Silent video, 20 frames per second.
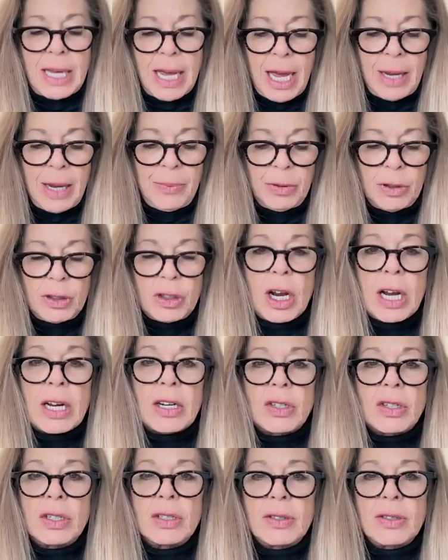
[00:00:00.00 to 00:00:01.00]
and
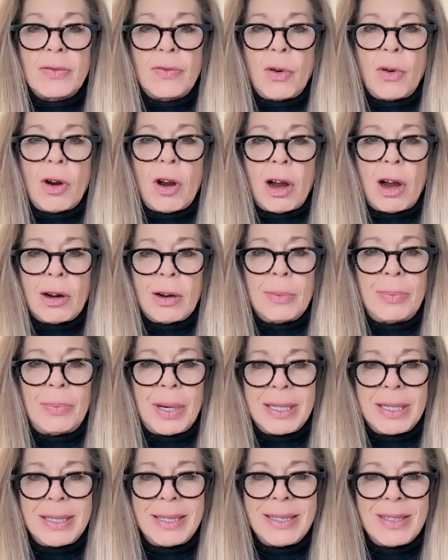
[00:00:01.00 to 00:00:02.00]
projections for our
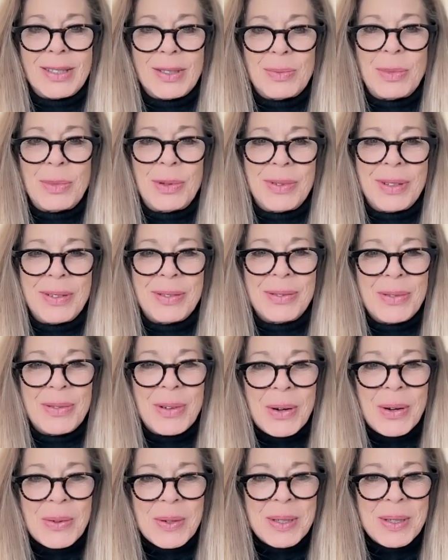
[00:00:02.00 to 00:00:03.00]
abundance moving
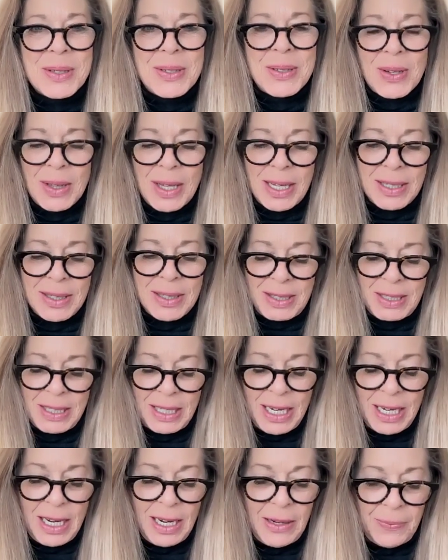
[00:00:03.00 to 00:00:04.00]
forward. So let's
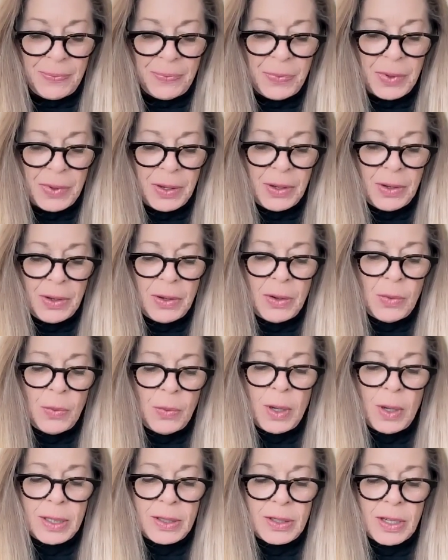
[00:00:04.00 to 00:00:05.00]
see
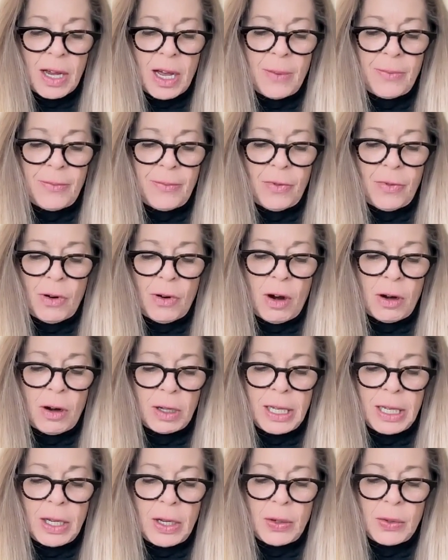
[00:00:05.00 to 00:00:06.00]
what's up for our
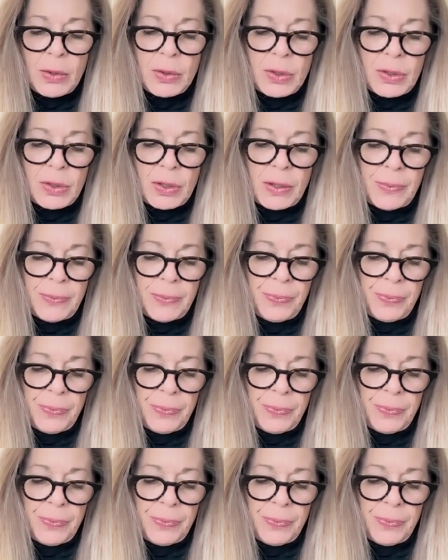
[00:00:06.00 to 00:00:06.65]
Leos.